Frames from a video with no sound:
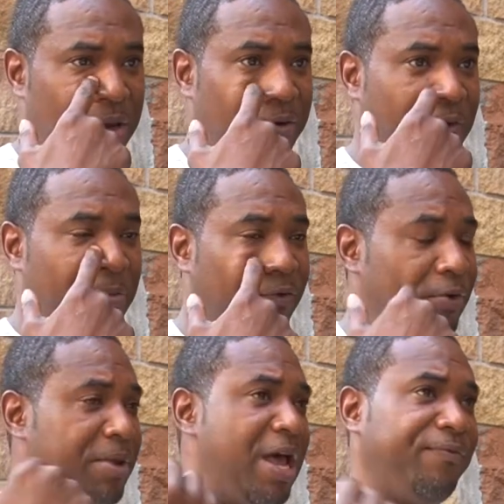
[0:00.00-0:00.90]

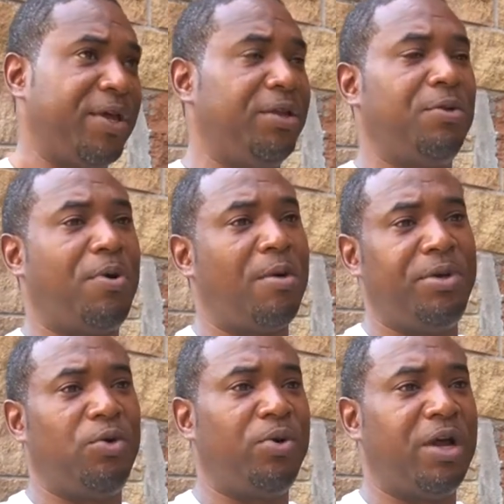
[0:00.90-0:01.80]
from the athletic
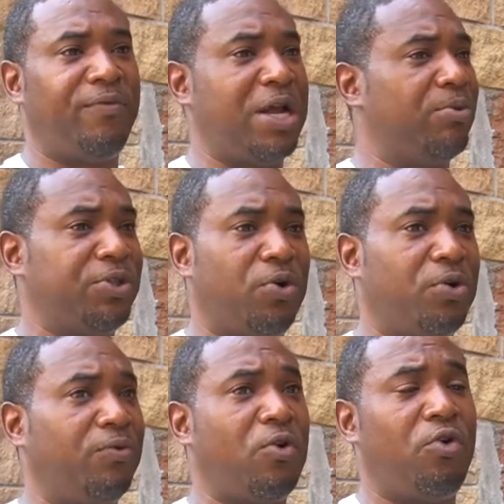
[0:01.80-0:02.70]
department or whatever, and I was going
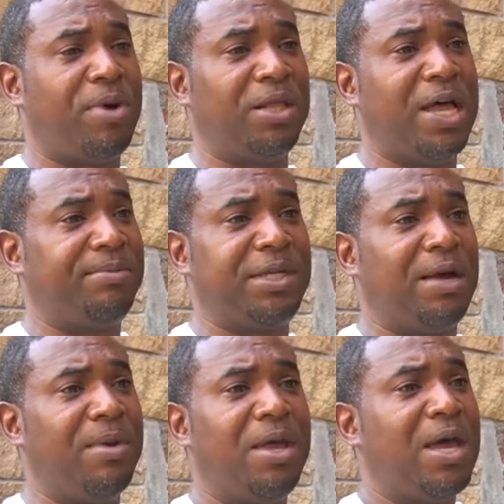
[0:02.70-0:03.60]
on the road with my
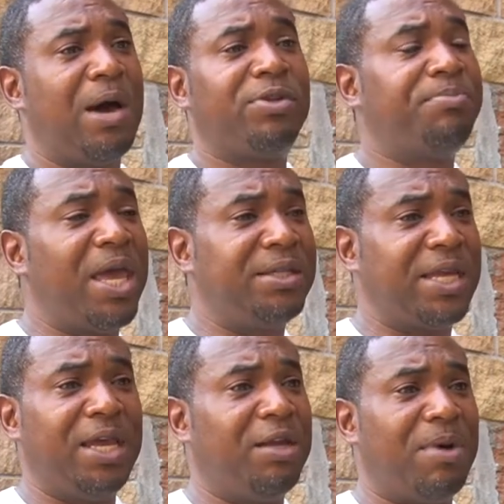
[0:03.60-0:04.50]
laptop. I was
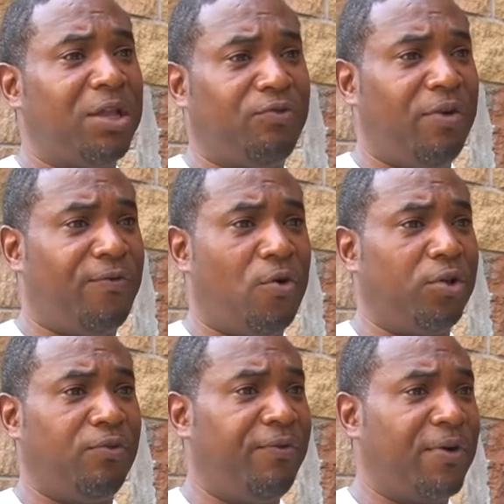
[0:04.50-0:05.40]
maintaining my
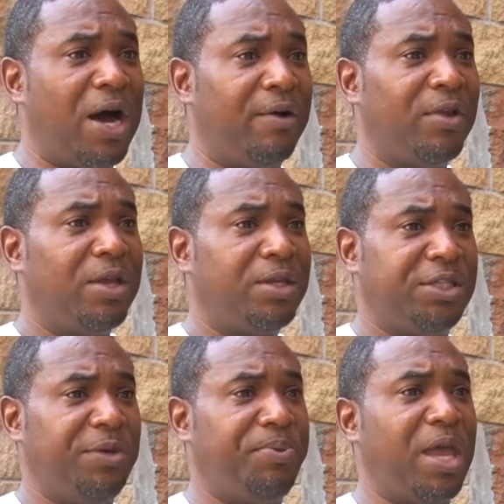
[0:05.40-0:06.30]
3.4, 3.5
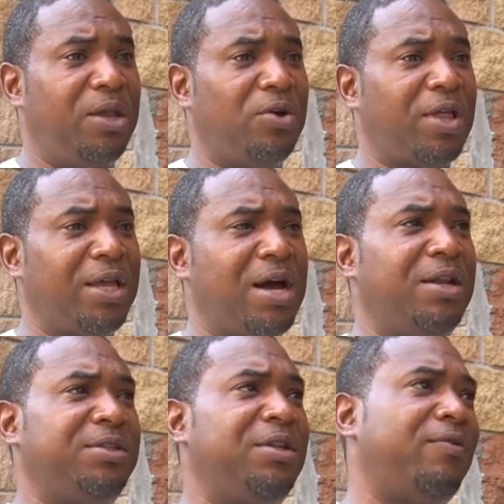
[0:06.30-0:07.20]
GPA and all that
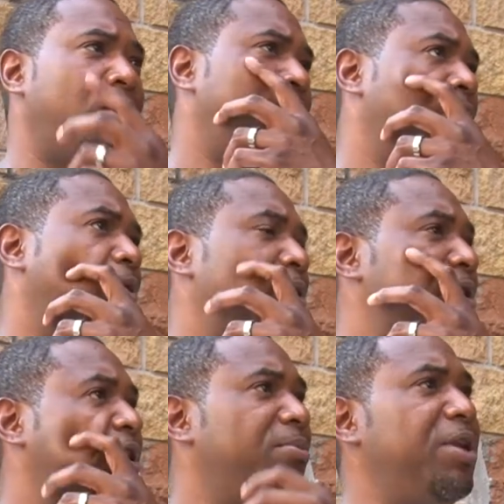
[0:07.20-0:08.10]
kind of stuff. when
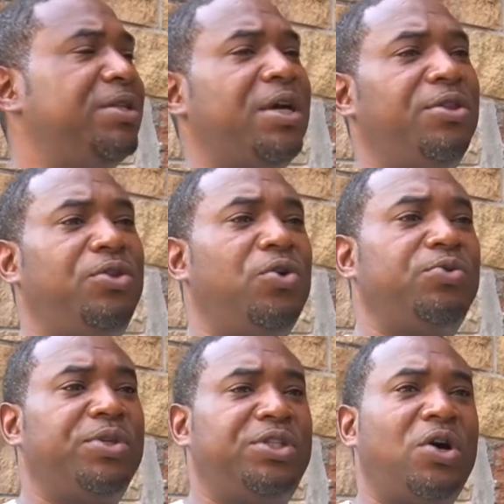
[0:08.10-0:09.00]
some of these other
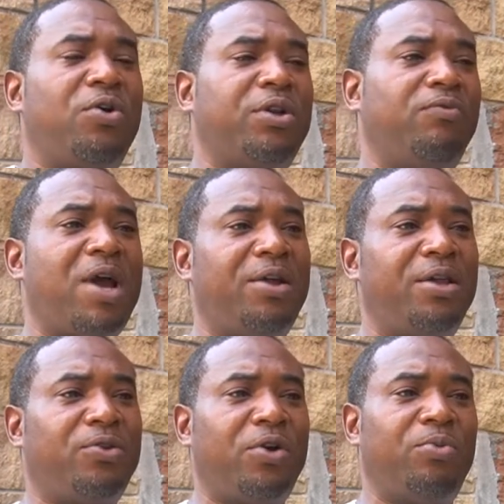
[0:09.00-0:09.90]
dudes was joking around, they
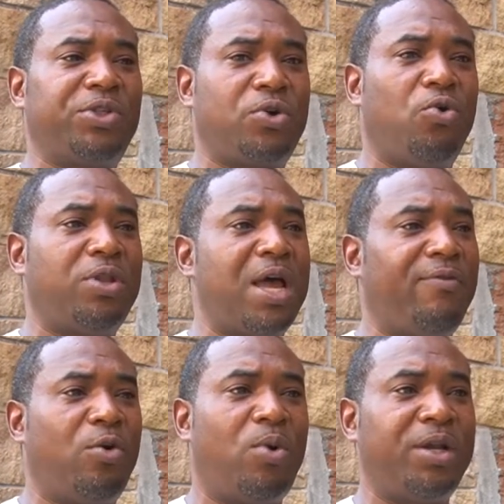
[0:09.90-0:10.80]
thought it was cool to
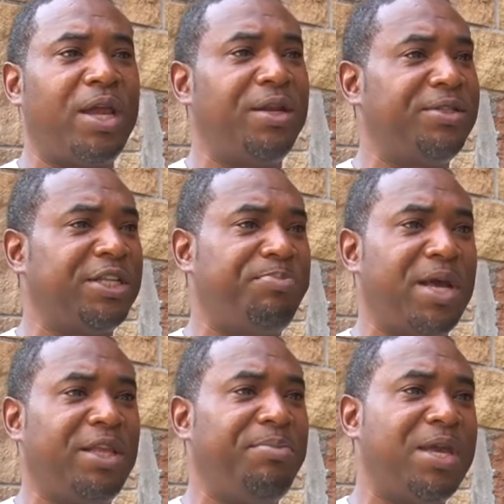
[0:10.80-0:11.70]
have a 1.8 and just
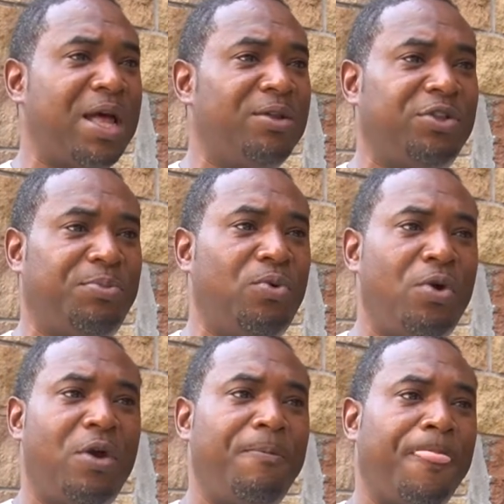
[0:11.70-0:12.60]
barely be eligible,
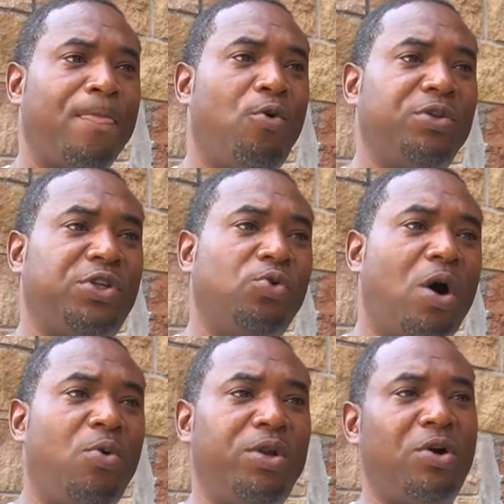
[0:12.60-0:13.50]
or a
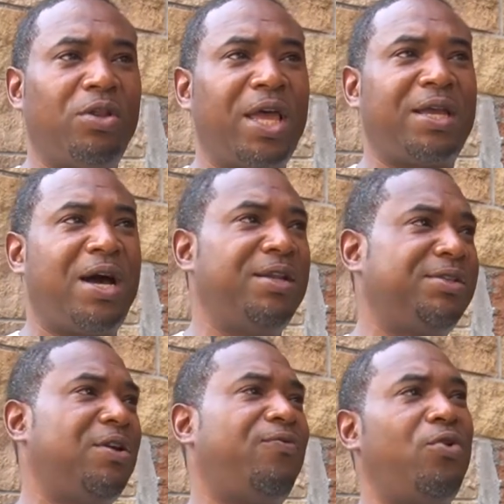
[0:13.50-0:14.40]
2.0 and all that kind of
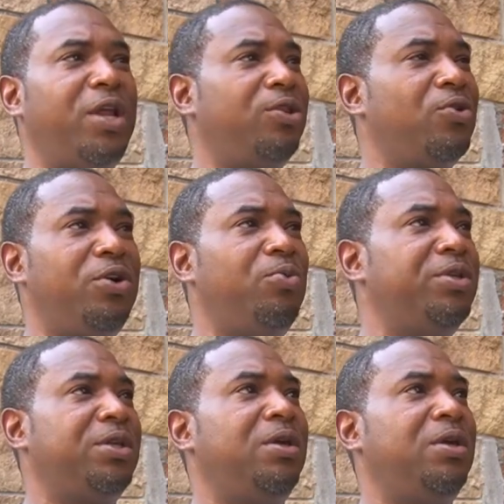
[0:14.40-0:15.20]
stuff, or they thought it was.